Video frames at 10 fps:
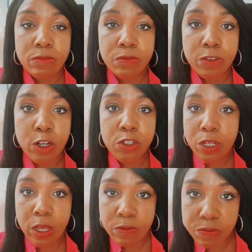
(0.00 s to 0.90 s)
version
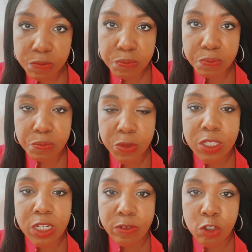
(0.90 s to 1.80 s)
of this
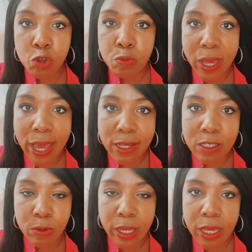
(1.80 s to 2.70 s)
individual who passed
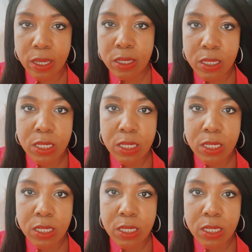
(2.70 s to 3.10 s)
away